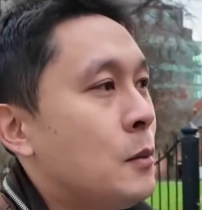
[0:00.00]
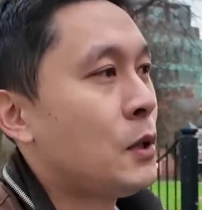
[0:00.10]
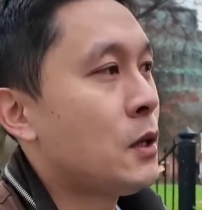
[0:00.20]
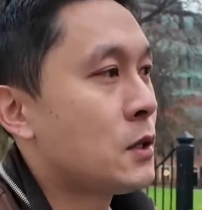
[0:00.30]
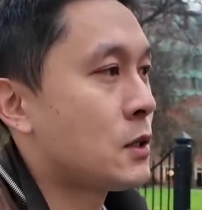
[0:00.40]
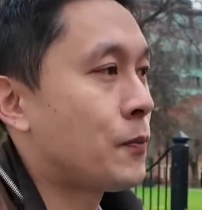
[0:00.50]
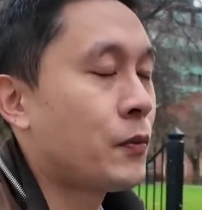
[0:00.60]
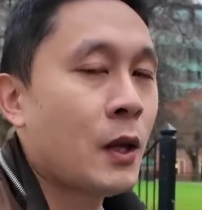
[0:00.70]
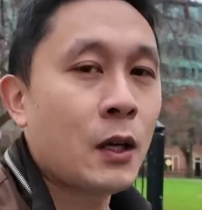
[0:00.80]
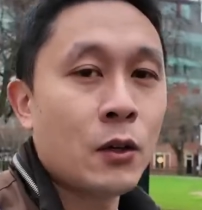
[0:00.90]
Plus,
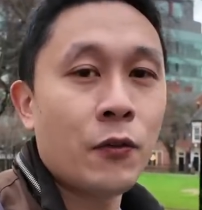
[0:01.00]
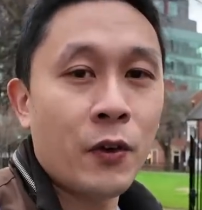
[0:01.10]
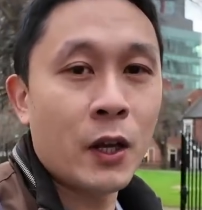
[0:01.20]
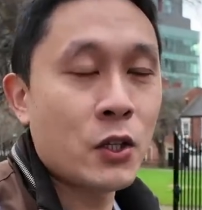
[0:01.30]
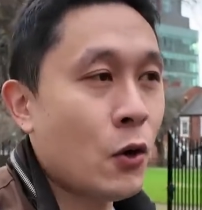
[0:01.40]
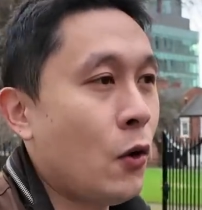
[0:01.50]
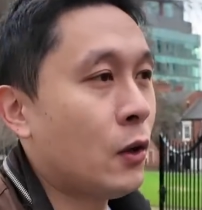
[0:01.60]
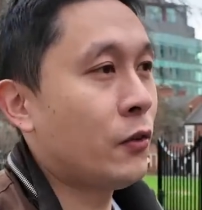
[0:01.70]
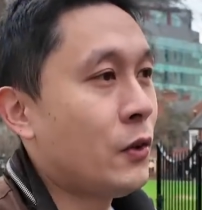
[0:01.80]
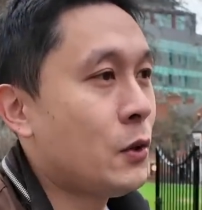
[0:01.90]
I couldn't finish
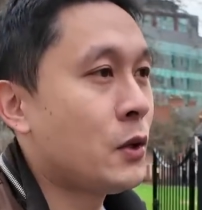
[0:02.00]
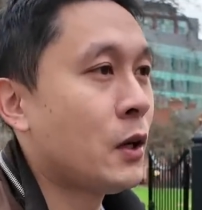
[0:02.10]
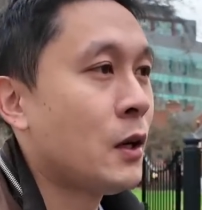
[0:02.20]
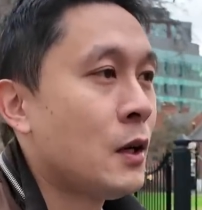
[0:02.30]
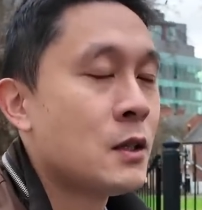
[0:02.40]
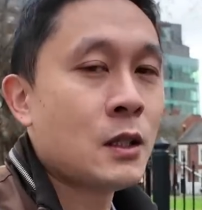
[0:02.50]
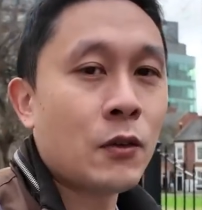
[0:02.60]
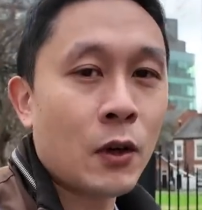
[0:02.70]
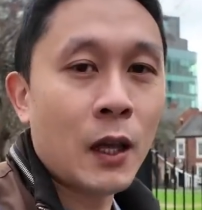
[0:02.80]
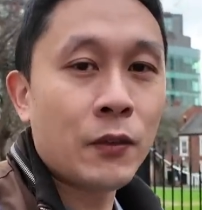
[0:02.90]
all the food, so
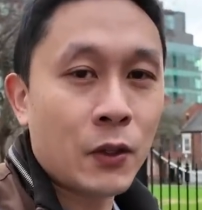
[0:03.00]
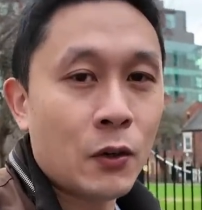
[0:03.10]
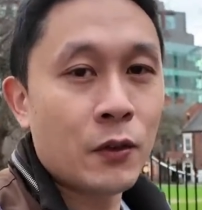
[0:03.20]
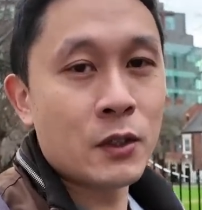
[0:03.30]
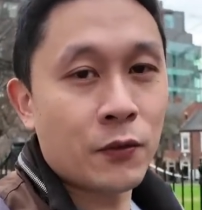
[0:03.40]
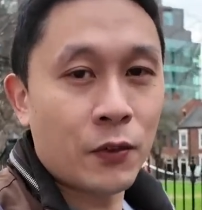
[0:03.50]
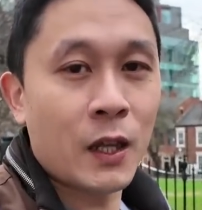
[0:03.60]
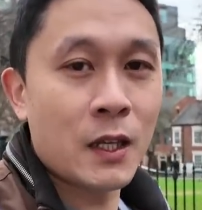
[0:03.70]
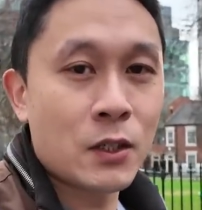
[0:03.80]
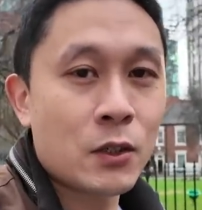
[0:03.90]
I've got leftovers for
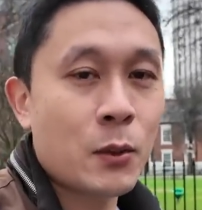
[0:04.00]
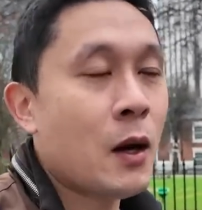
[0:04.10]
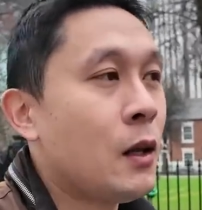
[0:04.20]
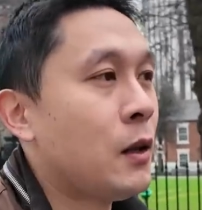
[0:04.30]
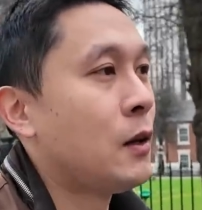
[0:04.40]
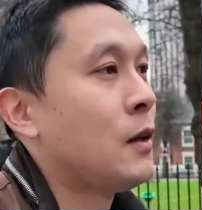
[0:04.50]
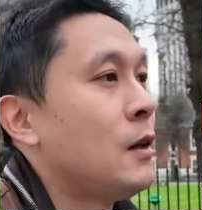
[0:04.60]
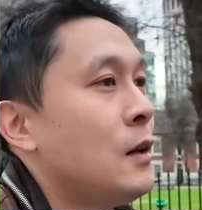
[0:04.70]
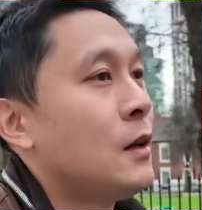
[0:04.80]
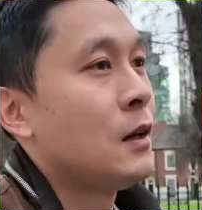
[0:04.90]
later as well.
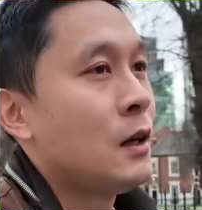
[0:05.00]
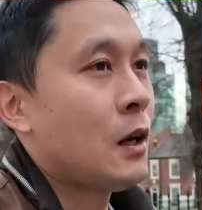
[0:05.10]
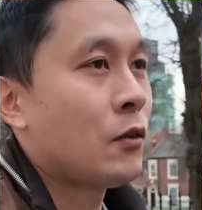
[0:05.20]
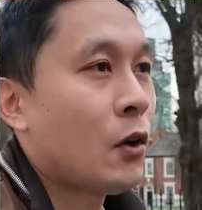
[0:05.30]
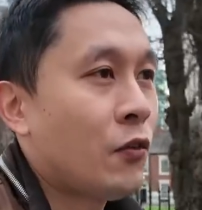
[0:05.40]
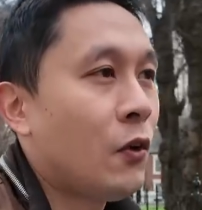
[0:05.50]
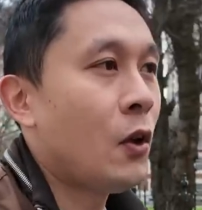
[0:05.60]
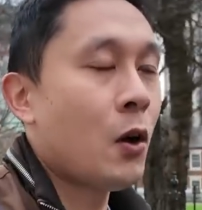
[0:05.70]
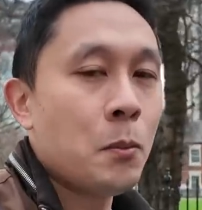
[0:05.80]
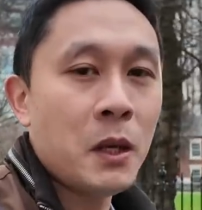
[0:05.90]
I've got a
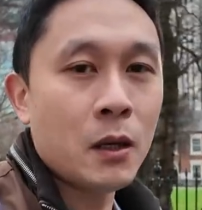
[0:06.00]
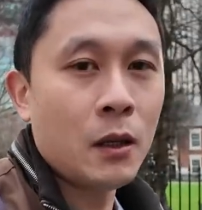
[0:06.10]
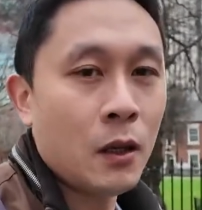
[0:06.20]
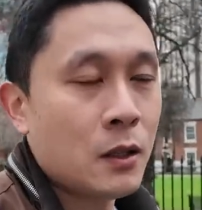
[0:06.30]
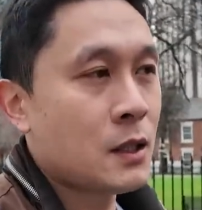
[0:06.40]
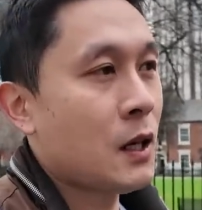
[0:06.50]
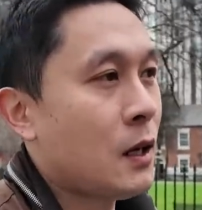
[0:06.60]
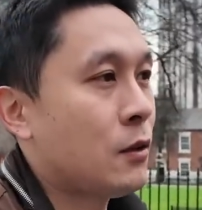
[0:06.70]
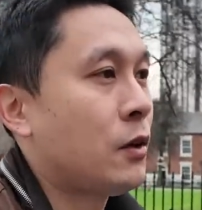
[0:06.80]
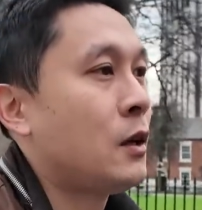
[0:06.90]
full-on meal to
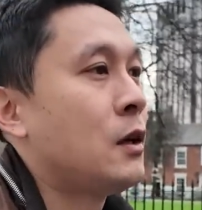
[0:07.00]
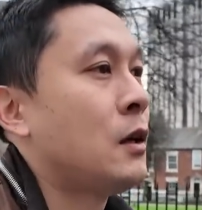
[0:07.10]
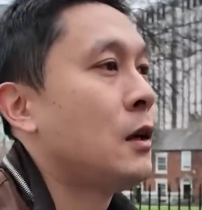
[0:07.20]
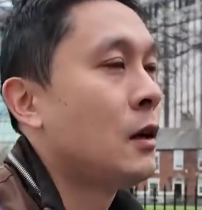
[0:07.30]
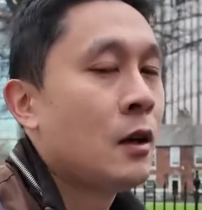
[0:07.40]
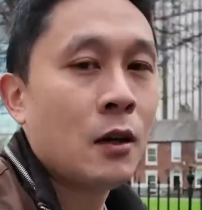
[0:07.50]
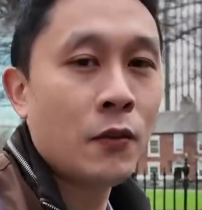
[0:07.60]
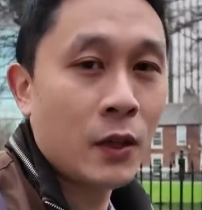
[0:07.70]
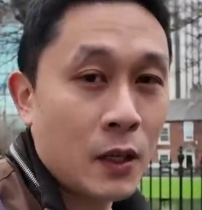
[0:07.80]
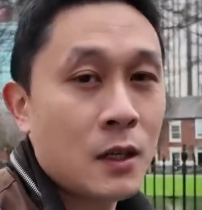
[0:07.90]
have
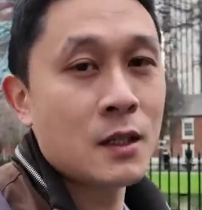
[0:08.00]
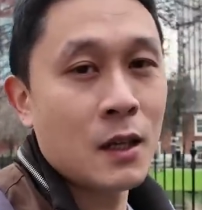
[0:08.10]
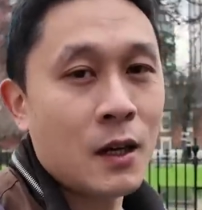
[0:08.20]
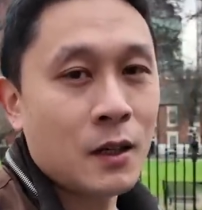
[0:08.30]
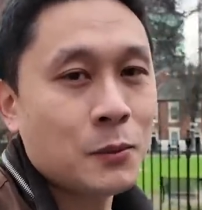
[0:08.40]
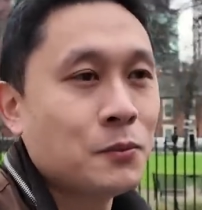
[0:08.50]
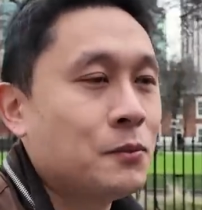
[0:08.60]
for dinner tonight.